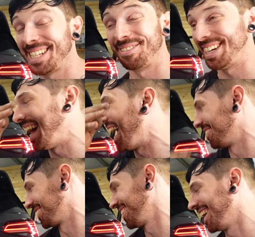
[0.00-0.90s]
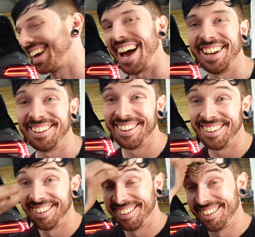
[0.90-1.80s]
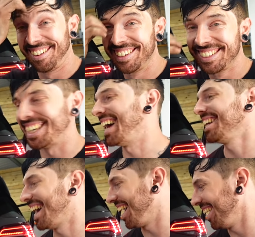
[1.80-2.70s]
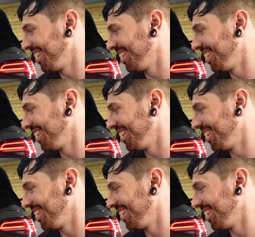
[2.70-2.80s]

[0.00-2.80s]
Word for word: to be loud, okay? Send it.